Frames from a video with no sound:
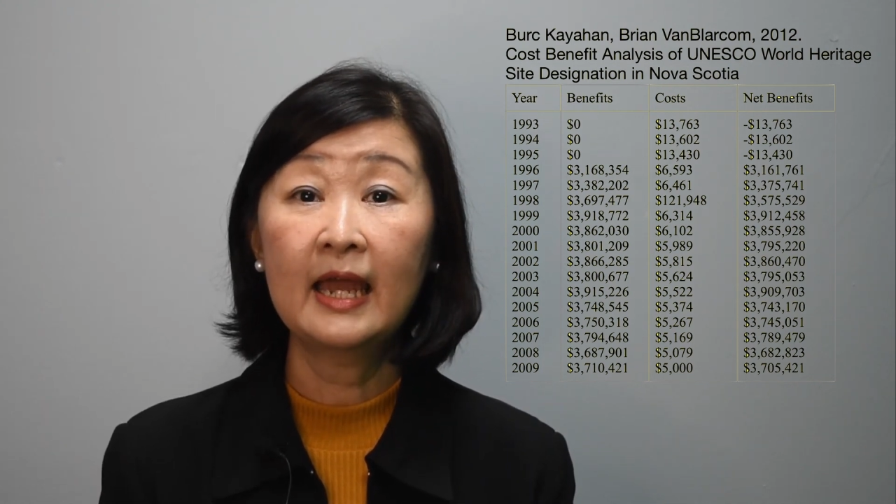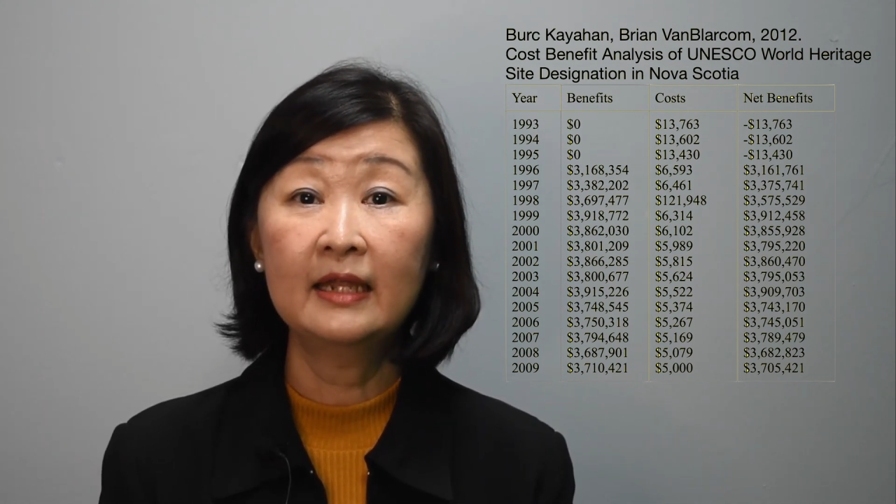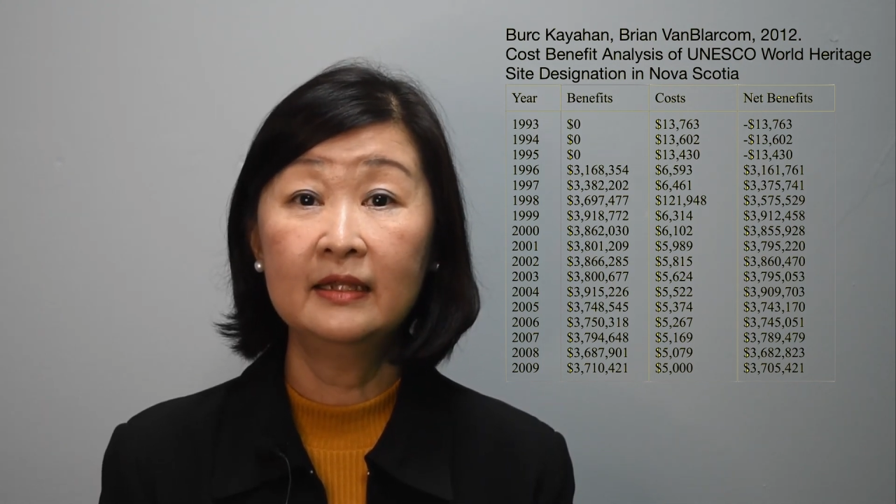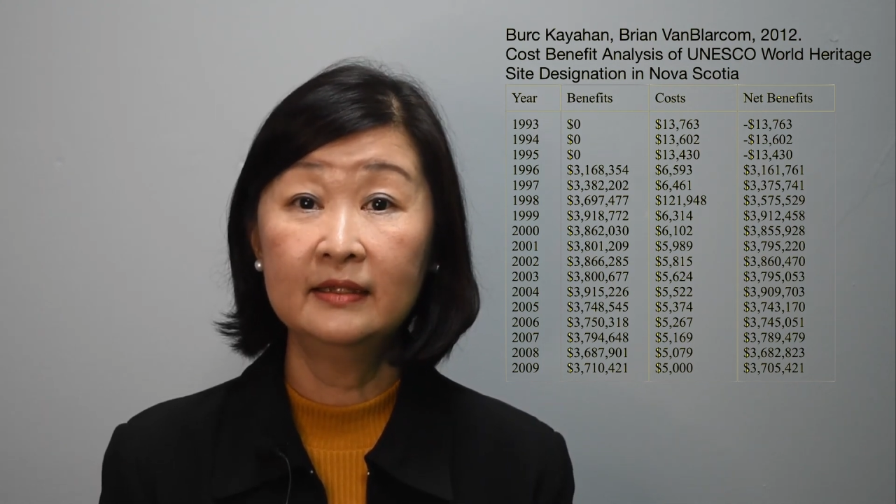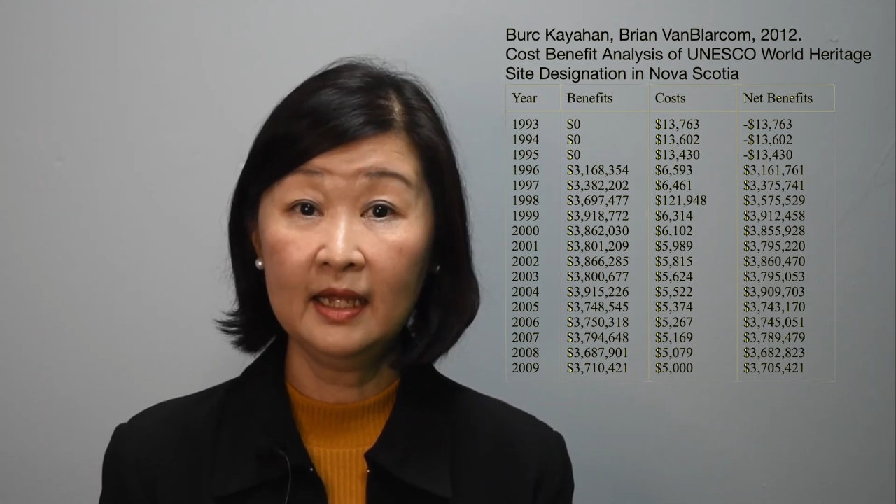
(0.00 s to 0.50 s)

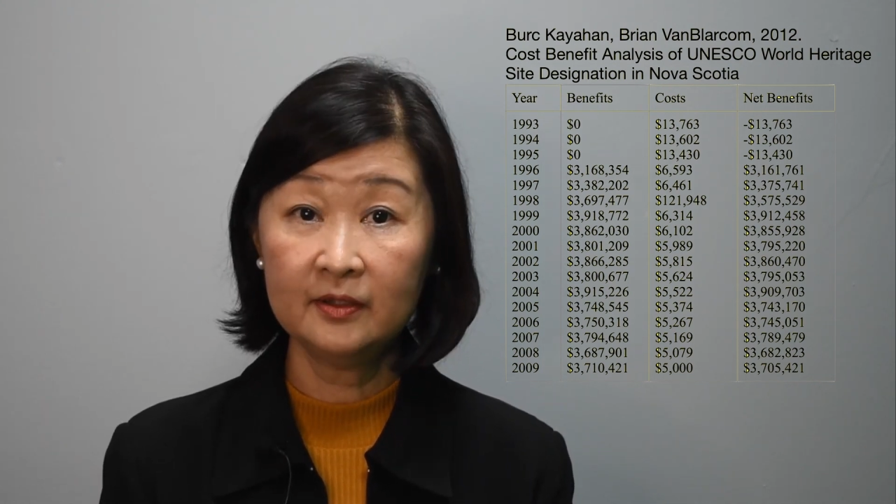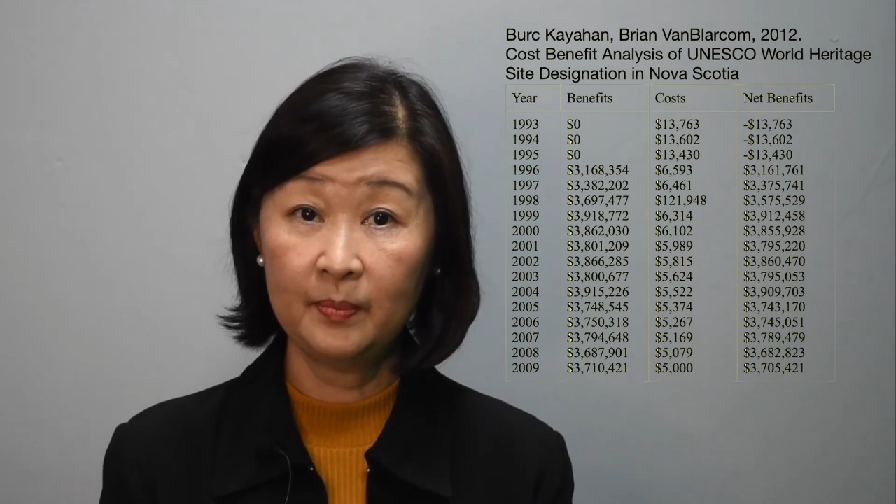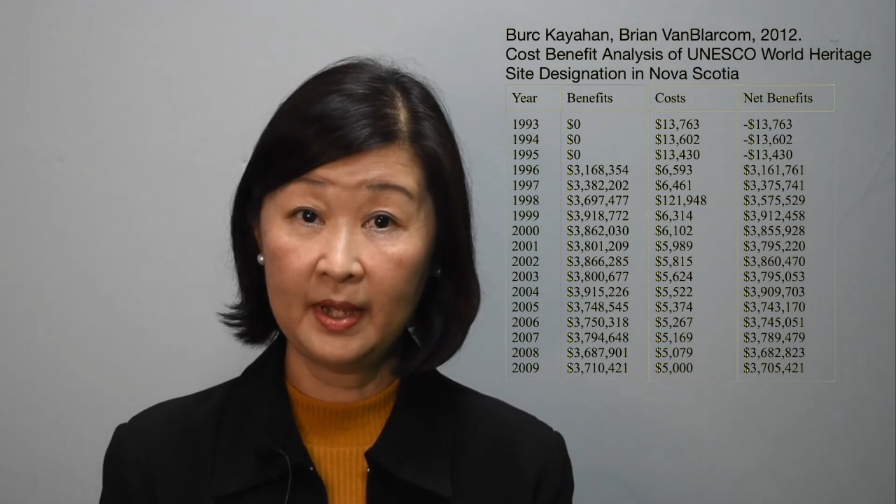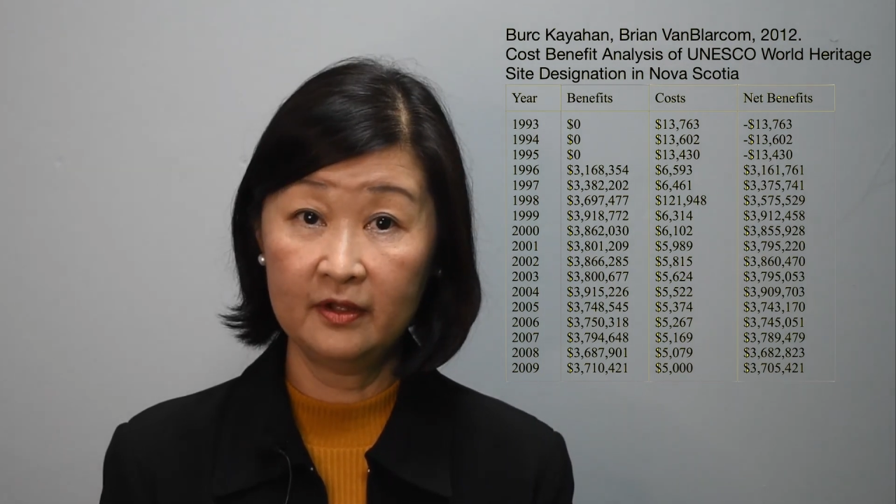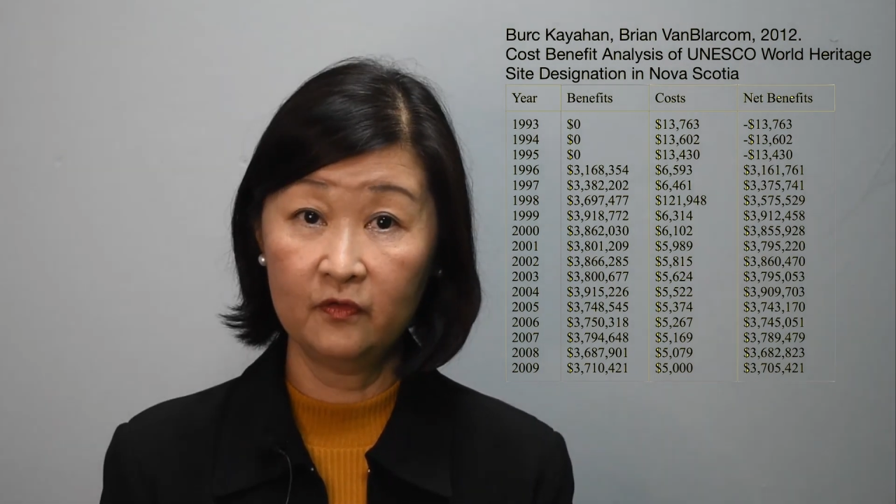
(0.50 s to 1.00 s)
a
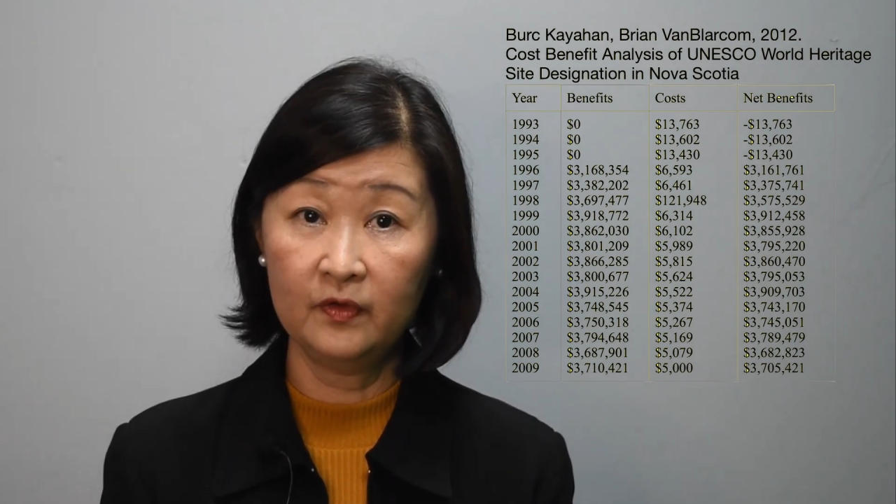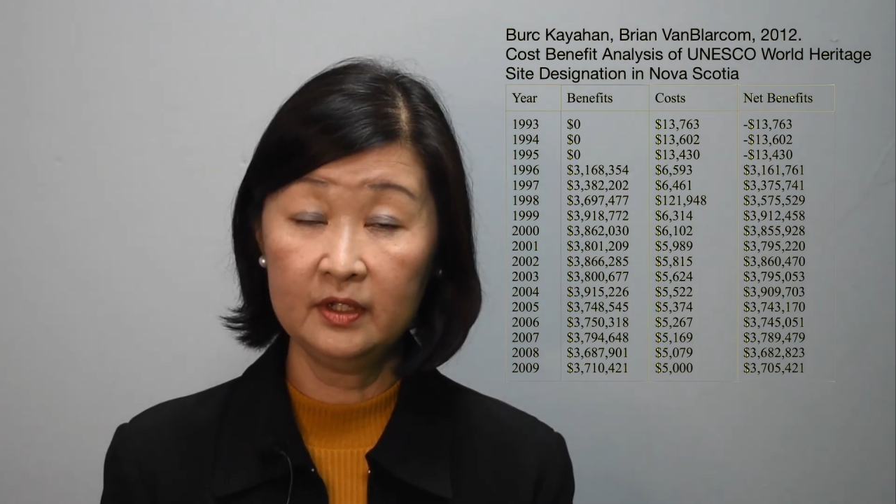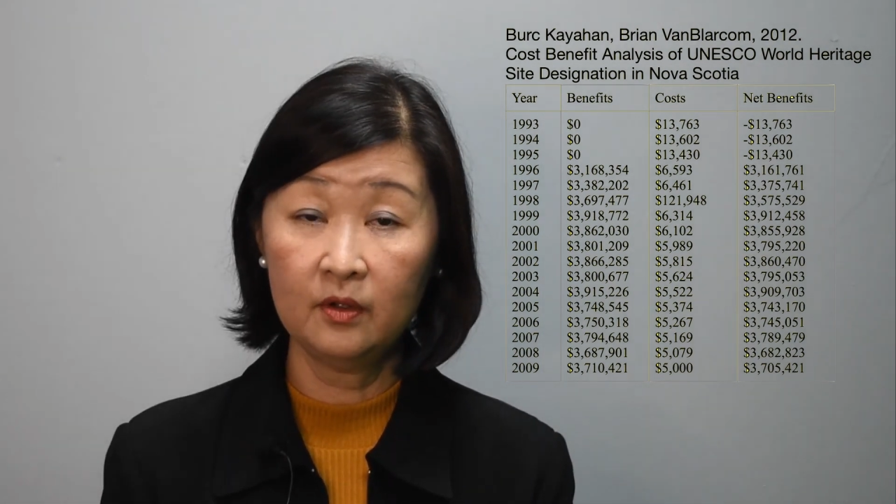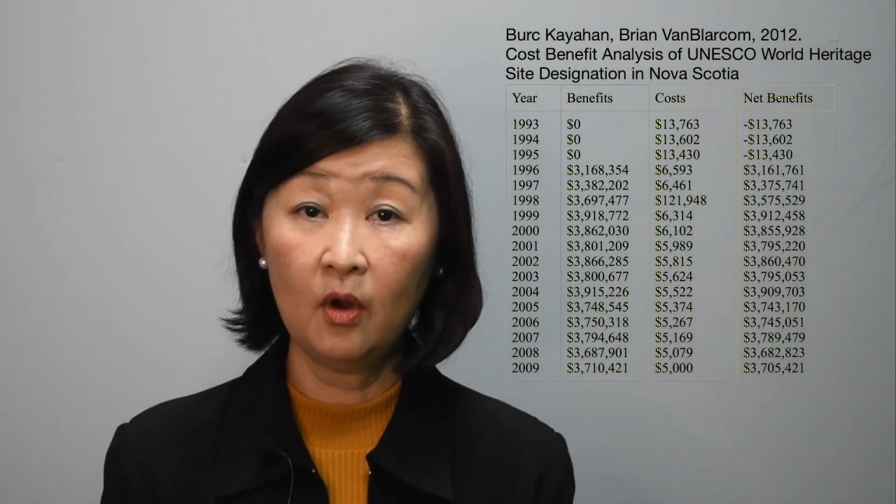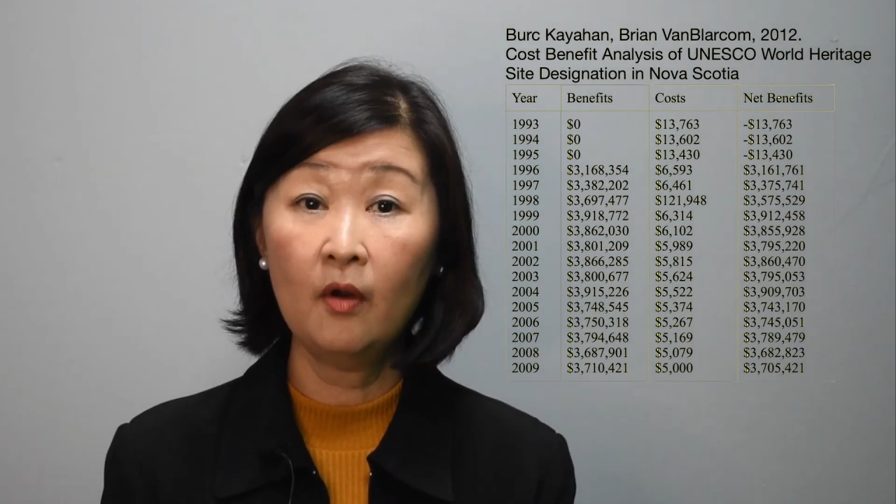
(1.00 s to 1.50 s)
net benefit